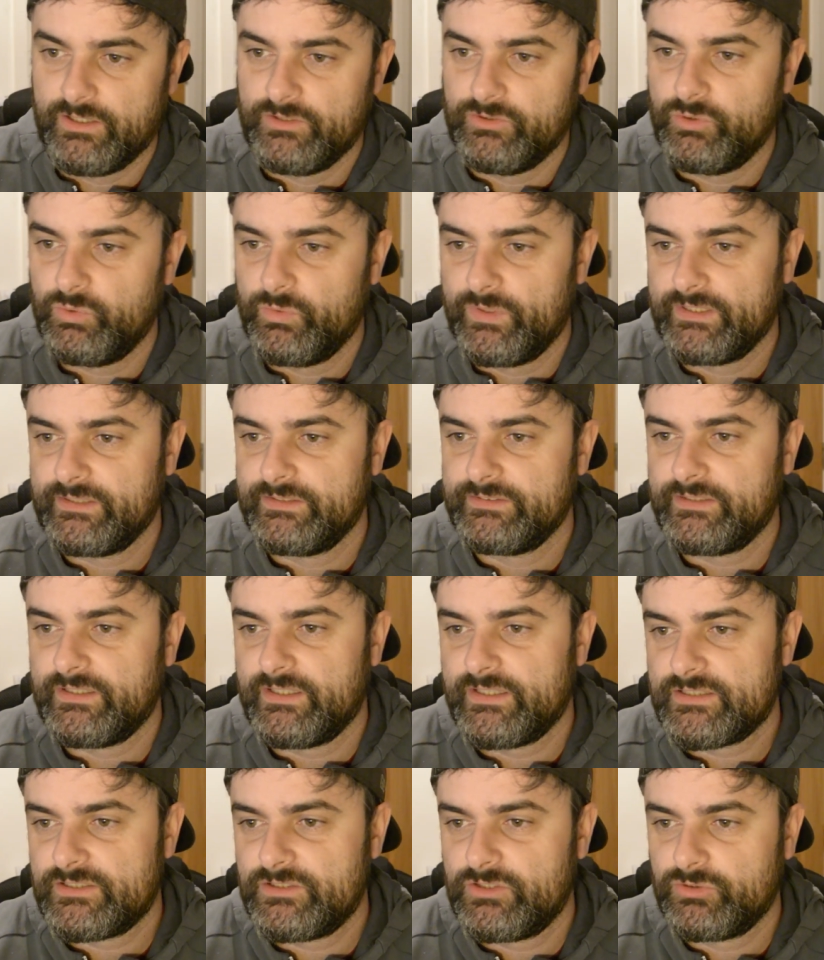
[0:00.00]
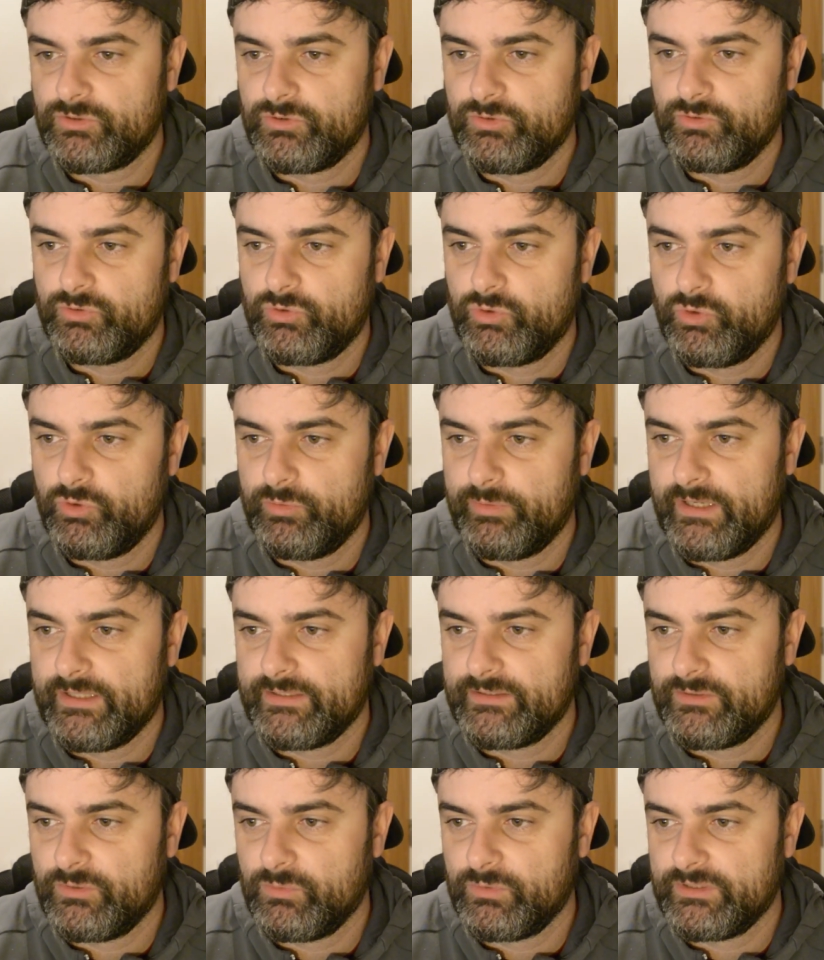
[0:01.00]
New England are actually not doing too
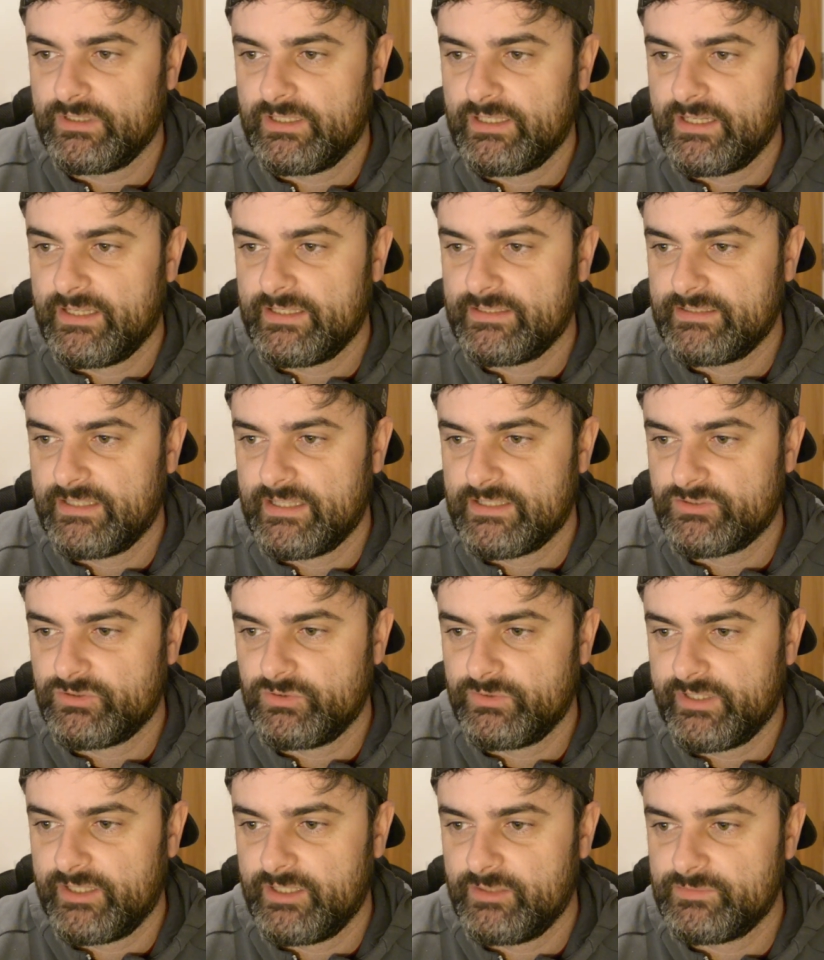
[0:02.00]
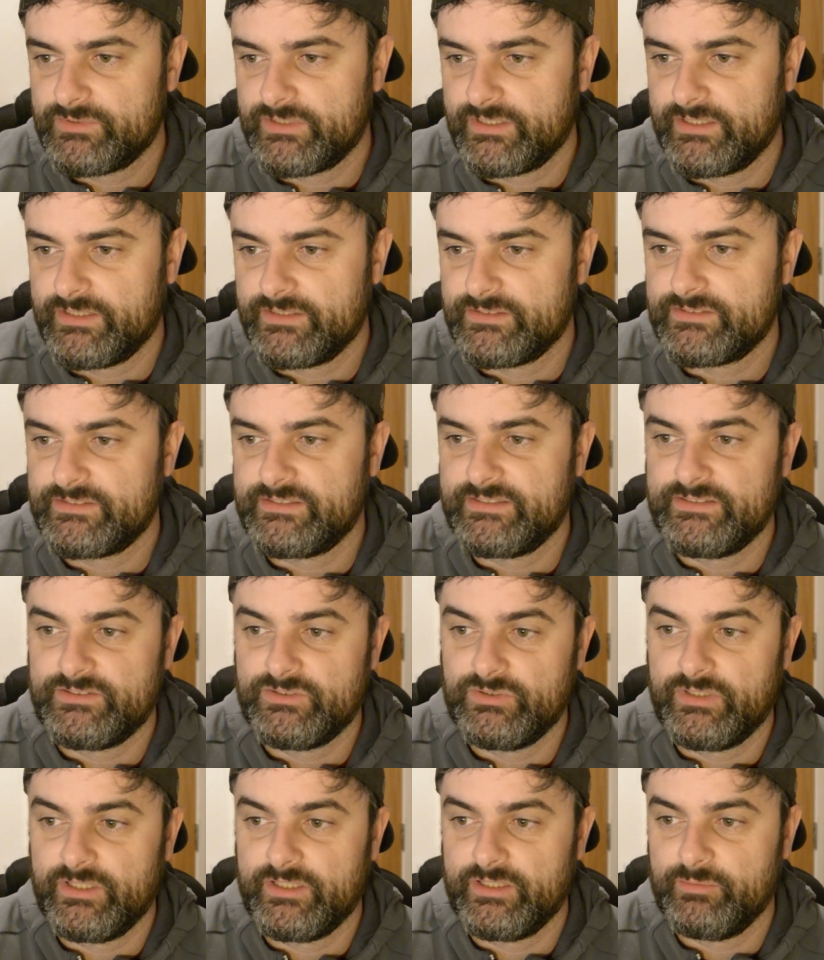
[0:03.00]
bad. They won the last 2 games against DC
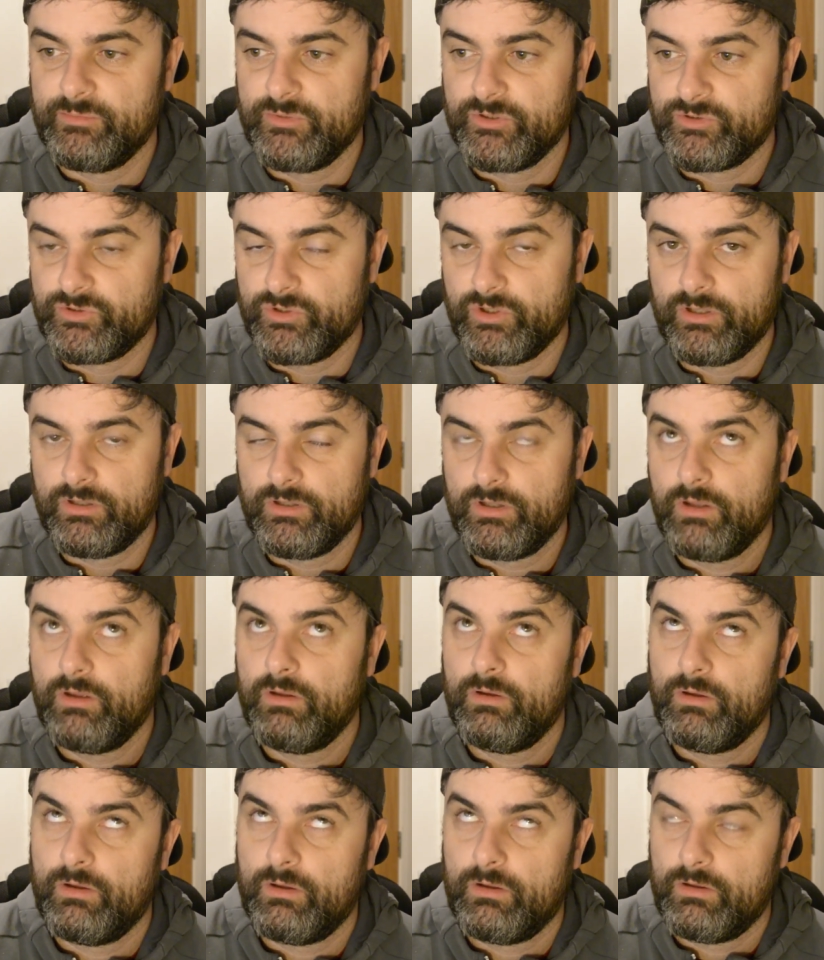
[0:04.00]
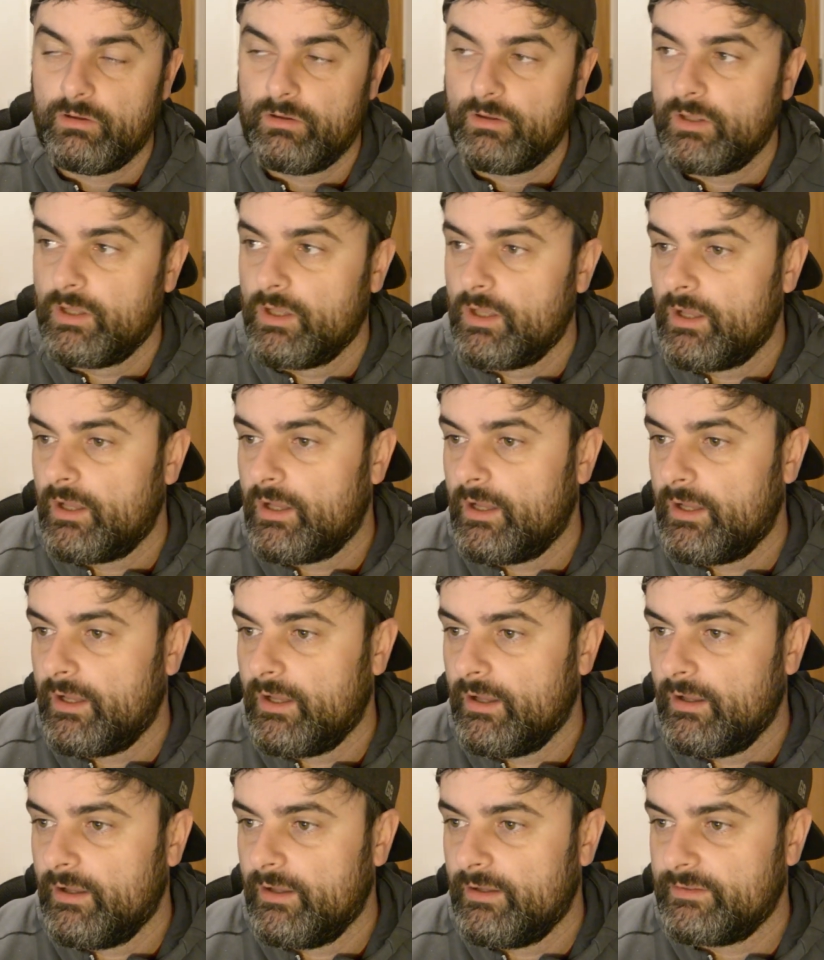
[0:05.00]
United and Montreal,
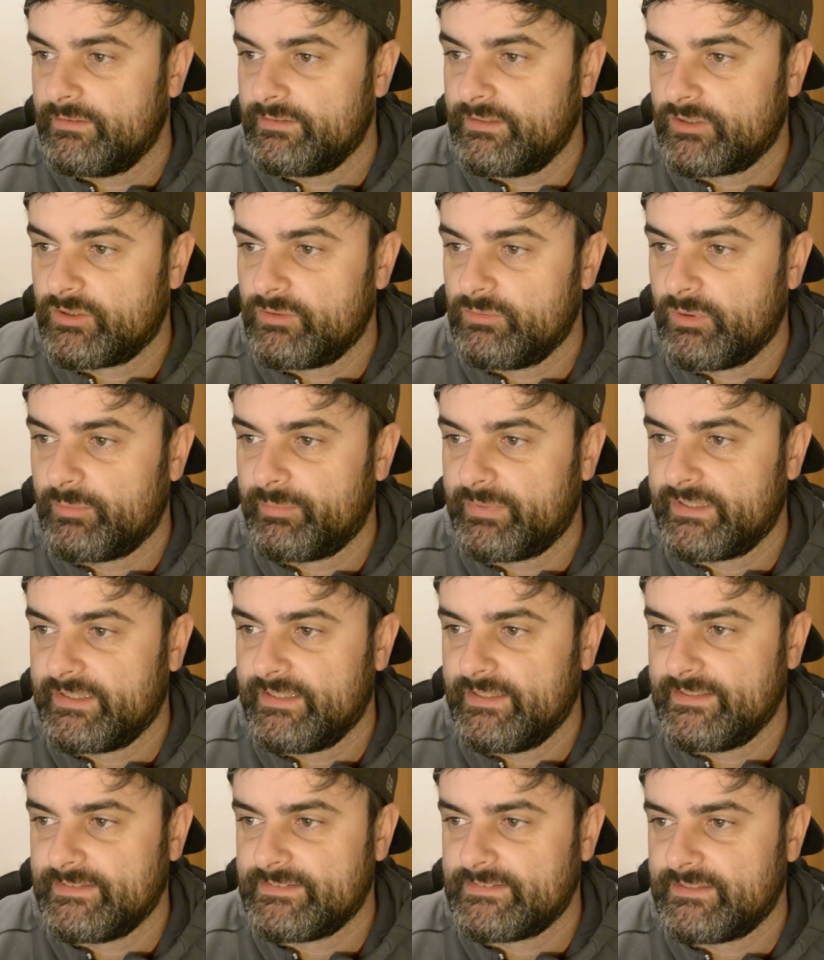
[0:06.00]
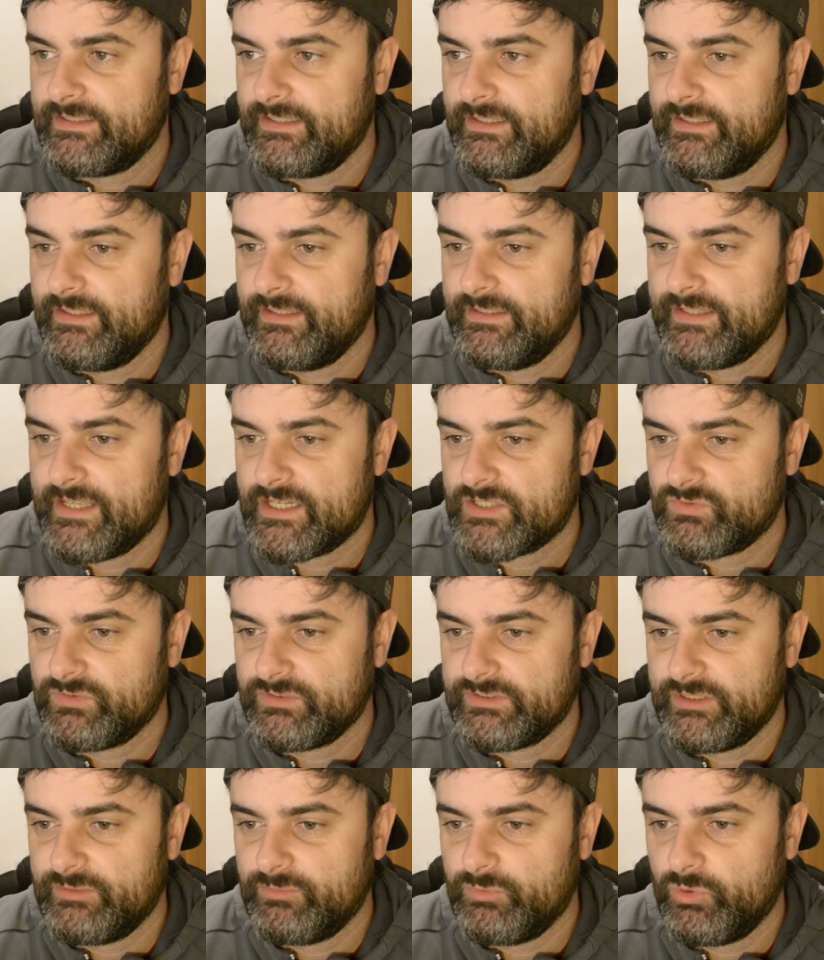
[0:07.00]
and they're coming up against a
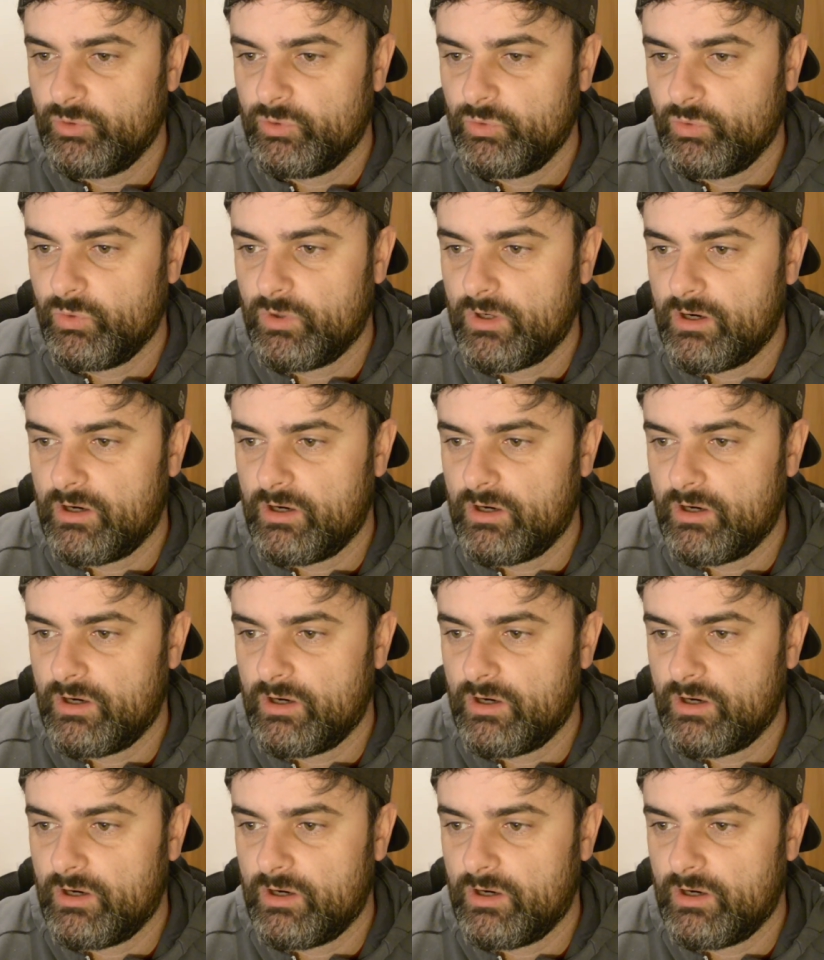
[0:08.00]
Nashville team who